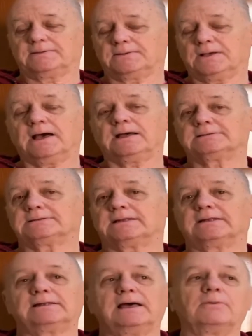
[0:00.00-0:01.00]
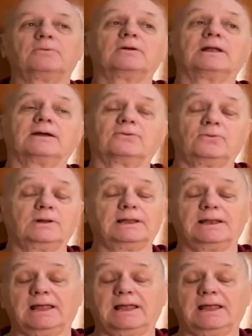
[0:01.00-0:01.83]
guides at the time were like really